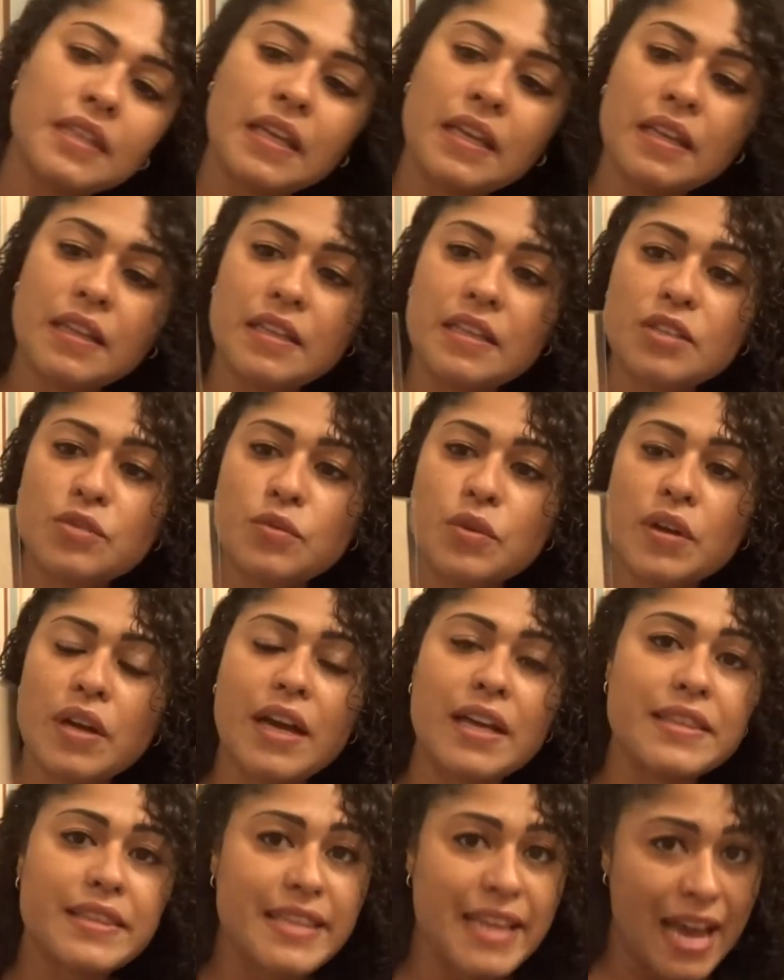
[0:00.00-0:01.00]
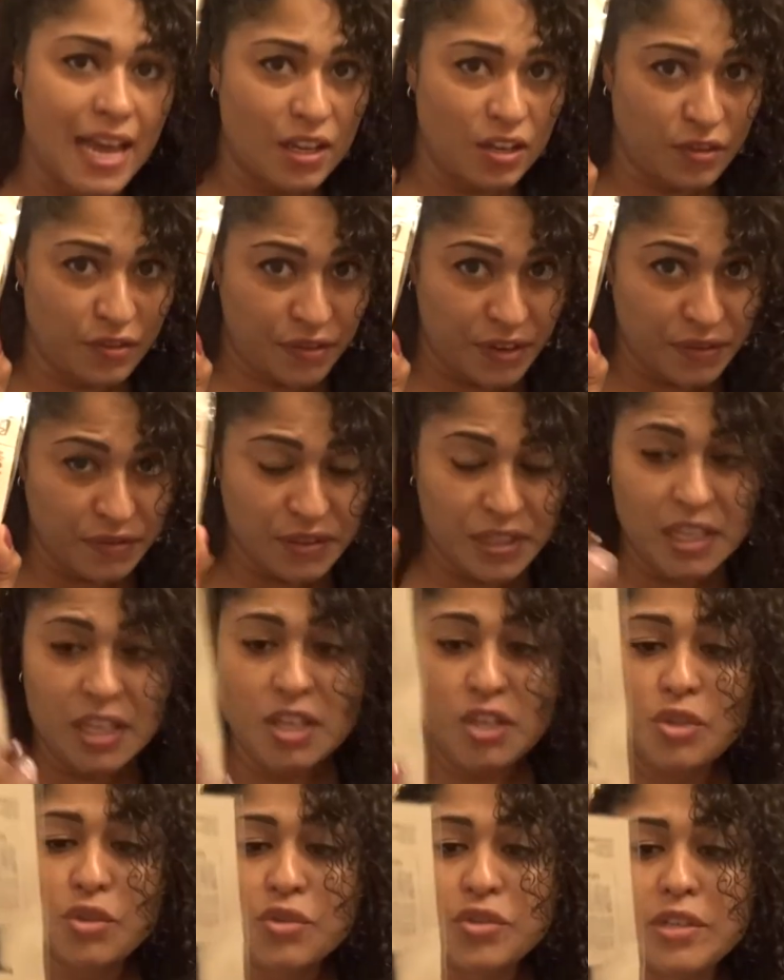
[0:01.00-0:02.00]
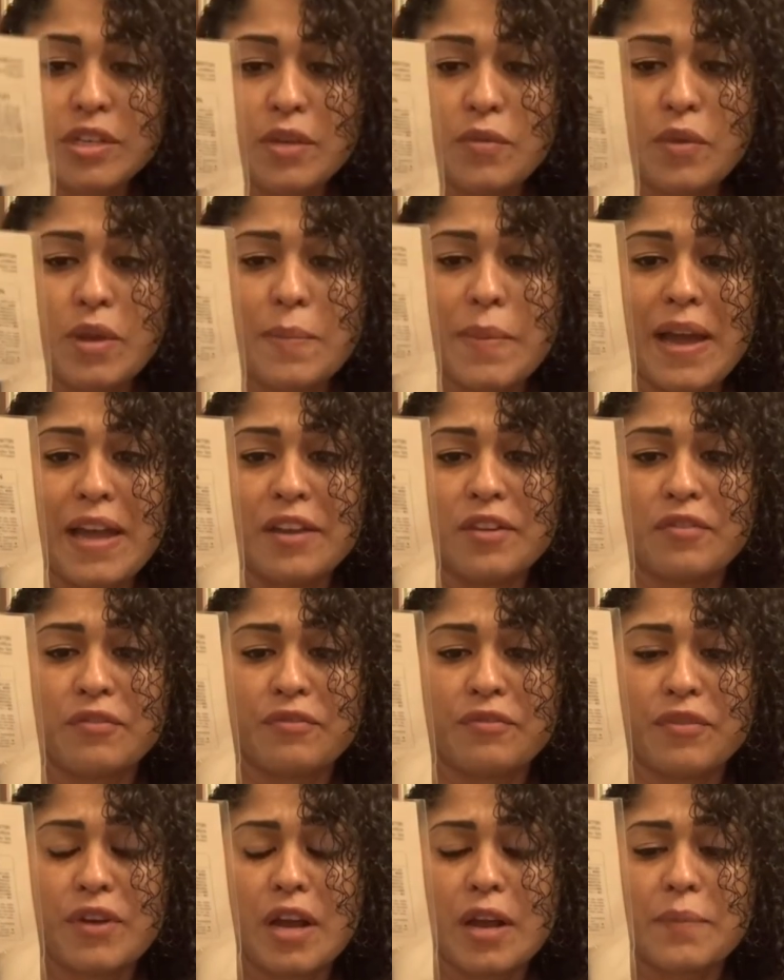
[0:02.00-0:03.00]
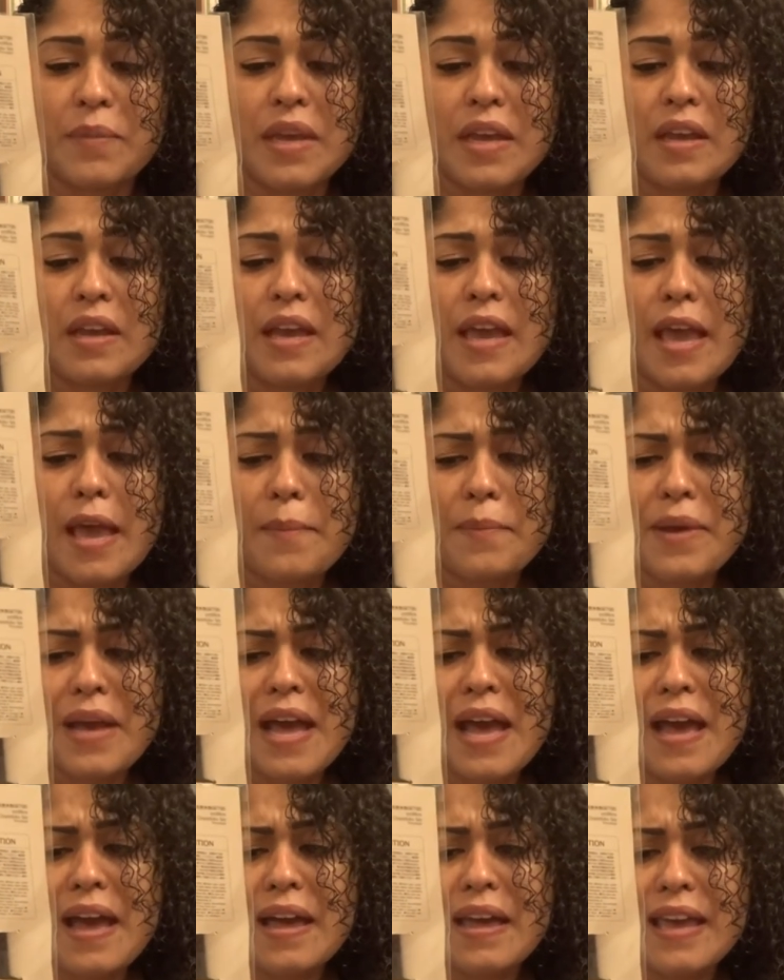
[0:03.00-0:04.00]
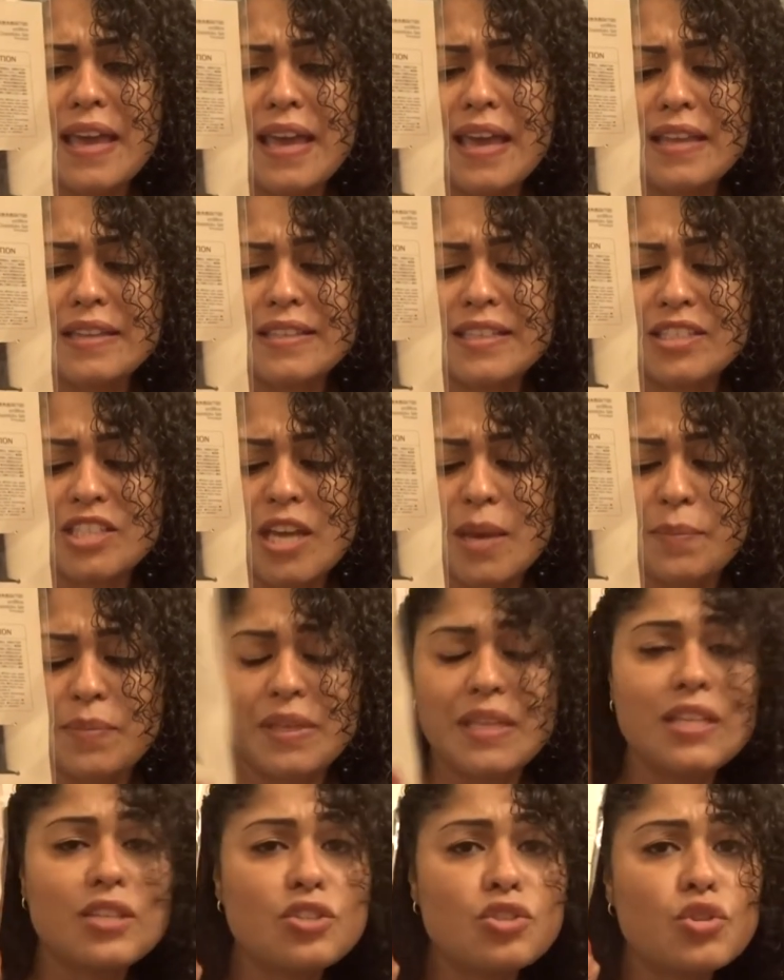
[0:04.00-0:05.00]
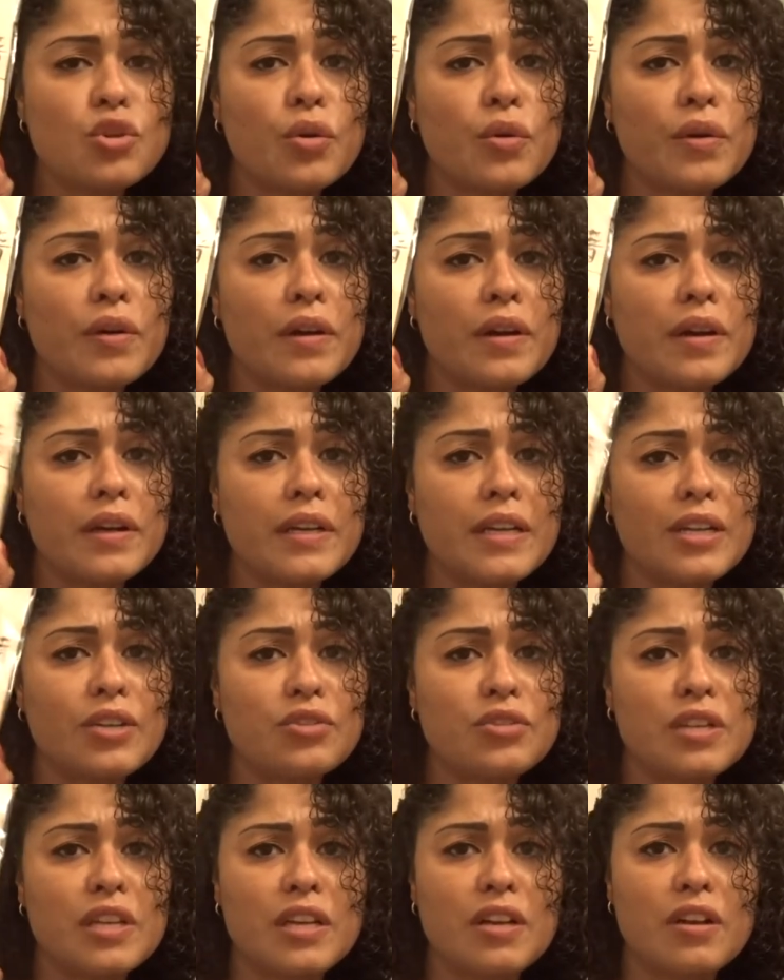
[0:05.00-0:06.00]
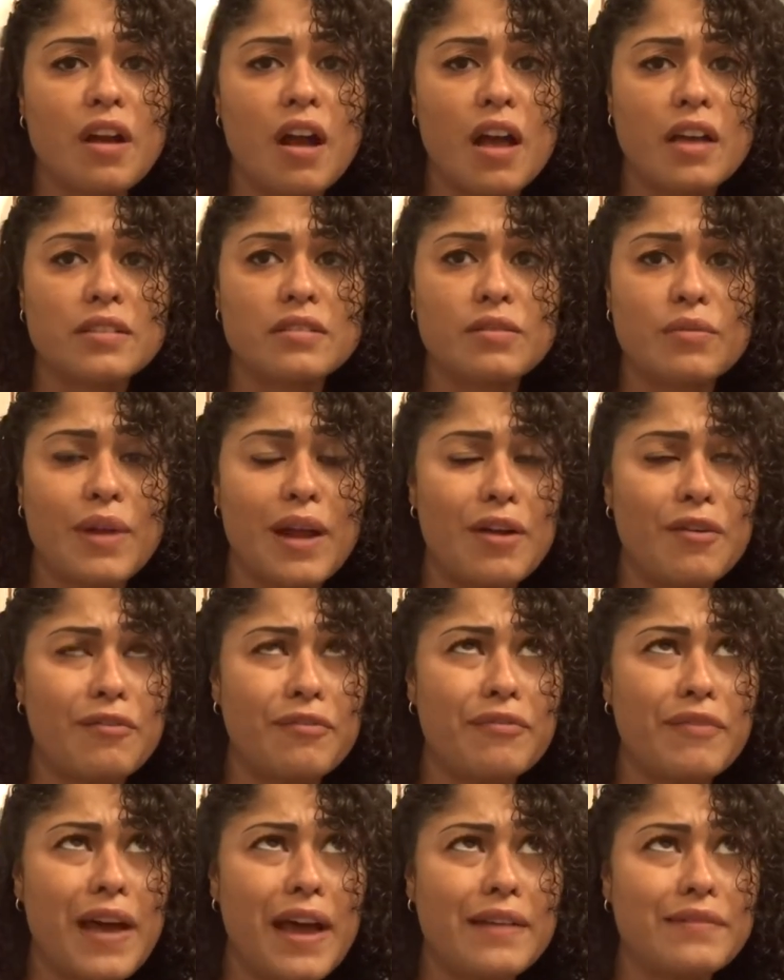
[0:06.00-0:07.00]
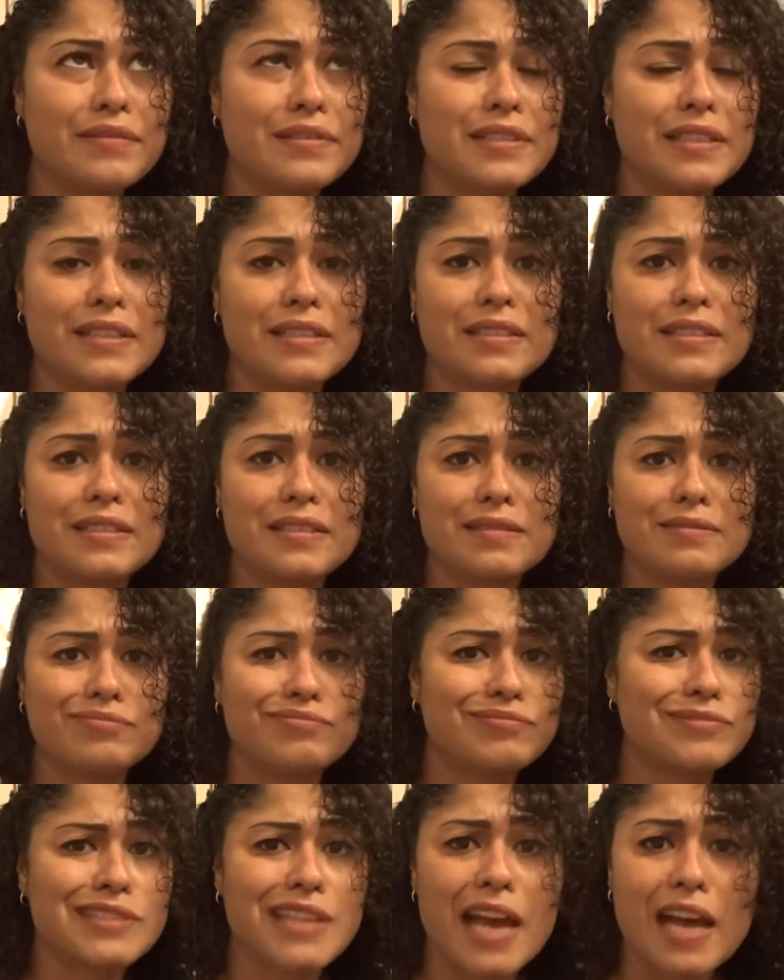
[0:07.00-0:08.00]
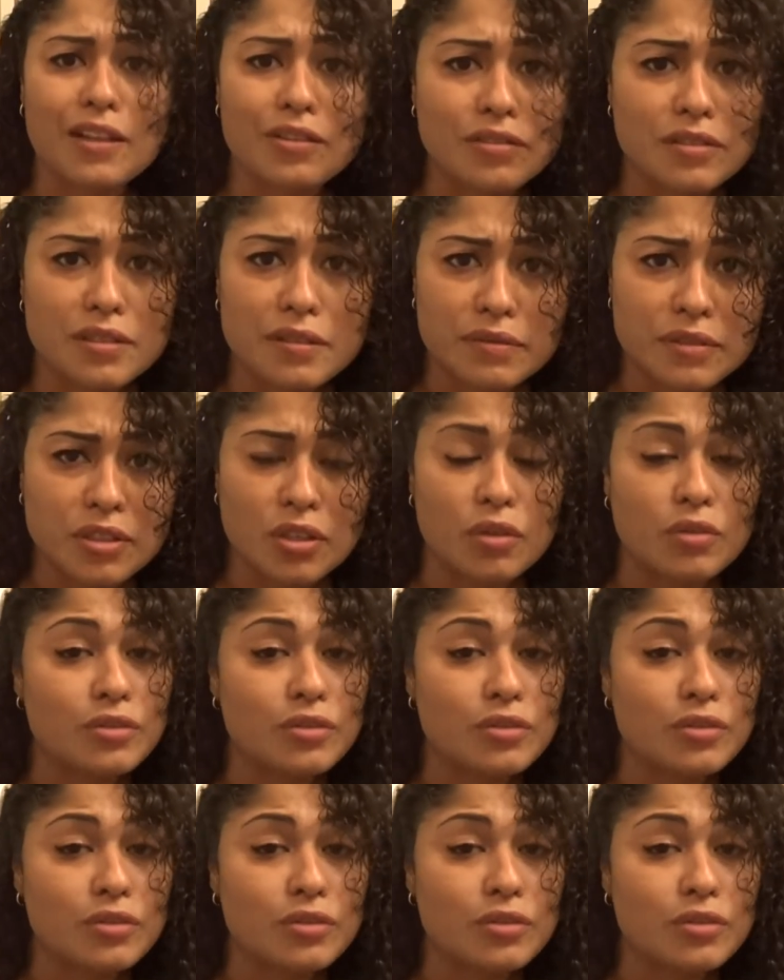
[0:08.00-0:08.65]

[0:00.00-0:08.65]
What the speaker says: These were $1.50. Usually we buy them from Epcot at the Japanese store. They usually cost around $5-$6 or so.